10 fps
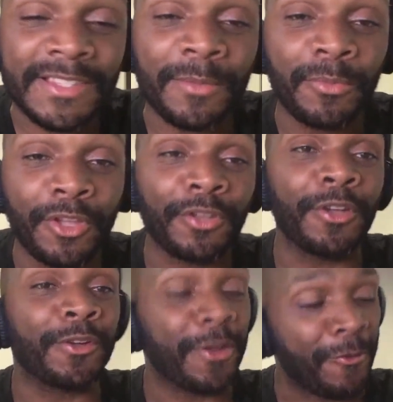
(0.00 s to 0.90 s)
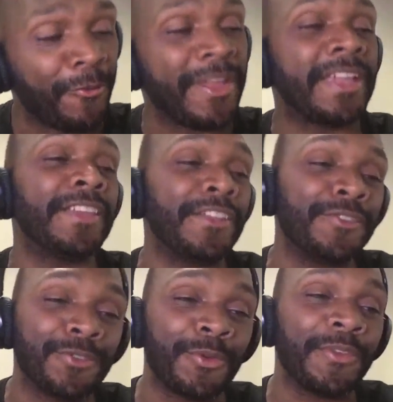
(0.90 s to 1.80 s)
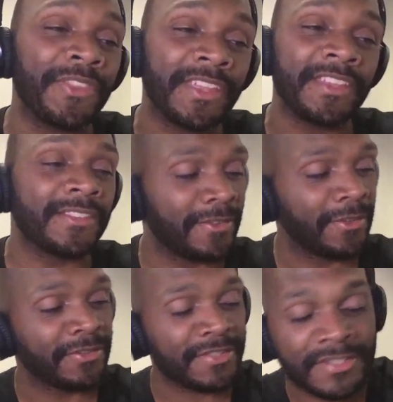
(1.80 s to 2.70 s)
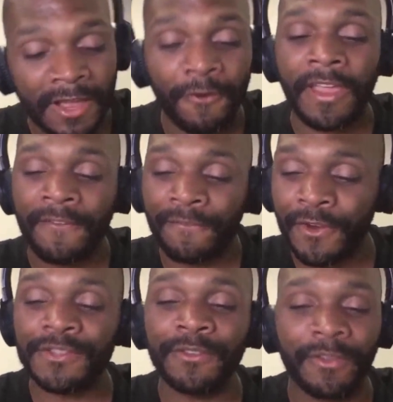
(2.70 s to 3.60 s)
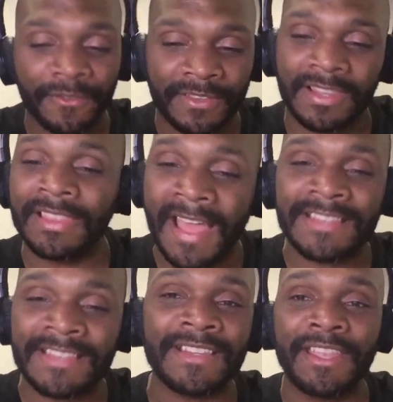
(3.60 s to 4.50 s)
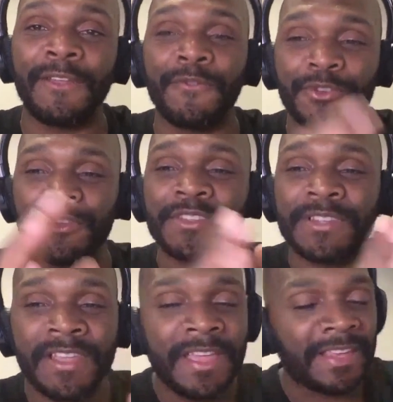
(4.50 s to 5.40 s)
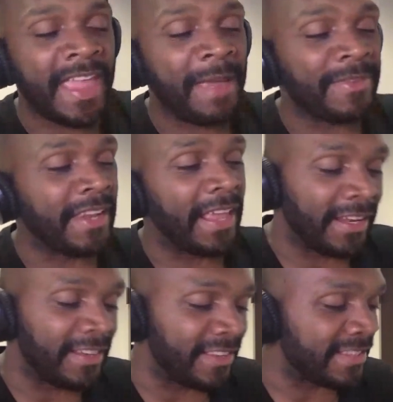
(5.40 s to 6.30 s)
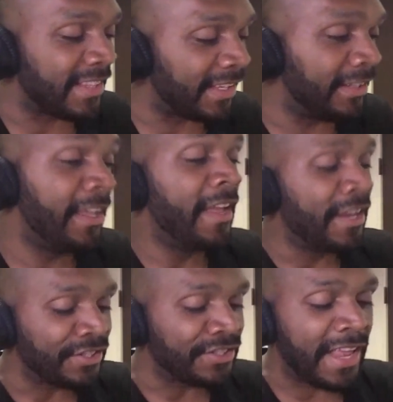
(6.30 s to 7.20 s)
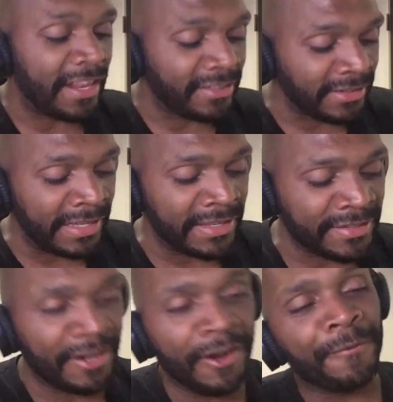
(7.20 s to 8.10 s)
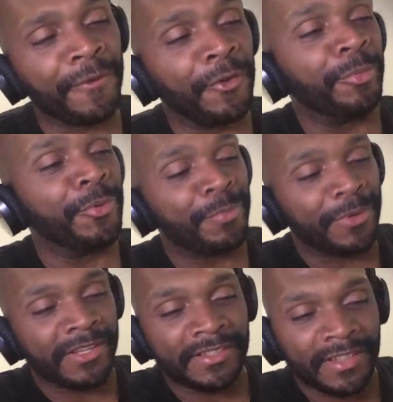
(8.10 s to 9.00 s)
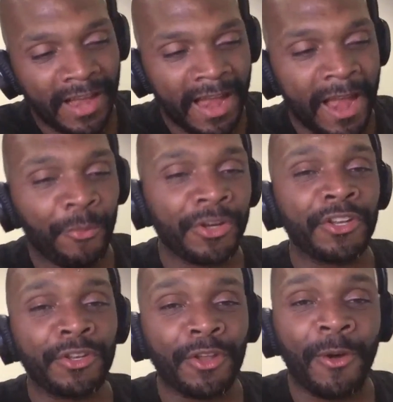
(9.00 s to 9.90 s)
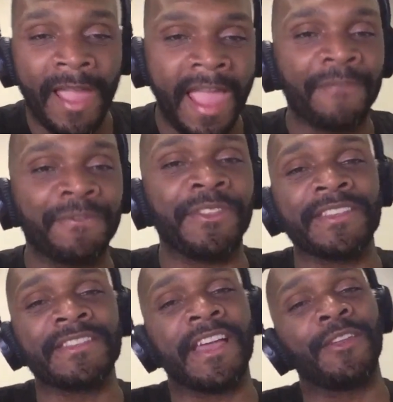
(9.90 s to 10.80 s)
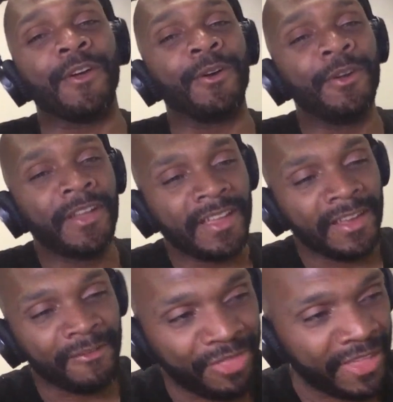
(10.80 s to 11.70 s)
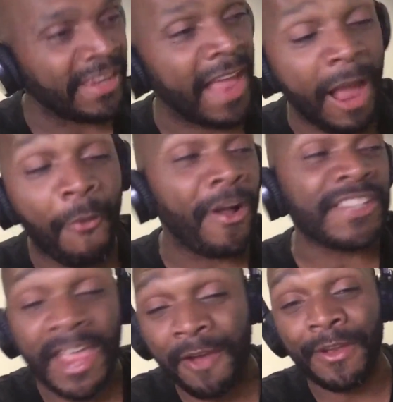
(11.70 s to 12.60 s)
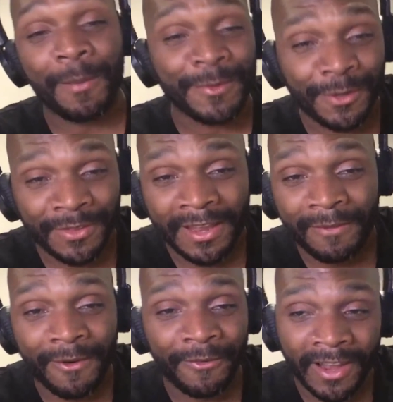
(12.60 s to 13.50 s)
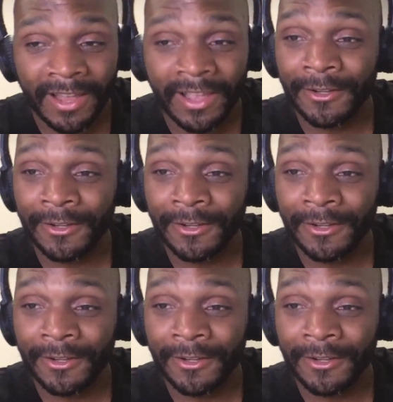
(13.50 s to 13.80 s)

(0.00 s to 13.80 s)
Look, if we continue doing this, okay, lastly, if you just came to the end of this thing, shout out to DSLR Film Noob, because I wouldn't know half the things I know if they did. I watched every episode they have ever had.